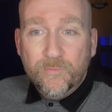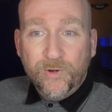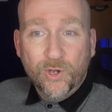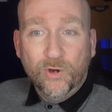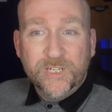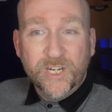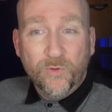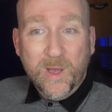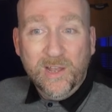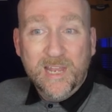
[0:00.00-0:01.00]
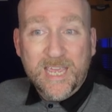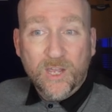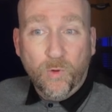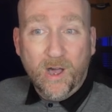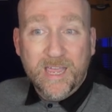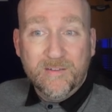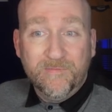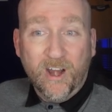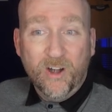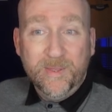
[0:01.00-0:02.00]
Record in a well-lit, quiet
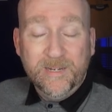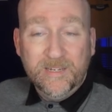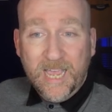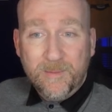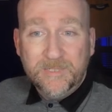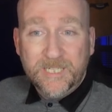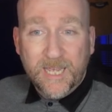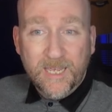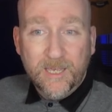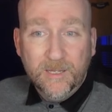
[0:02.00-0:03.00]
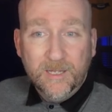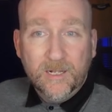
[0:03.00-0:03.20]
environment. Yep, tick.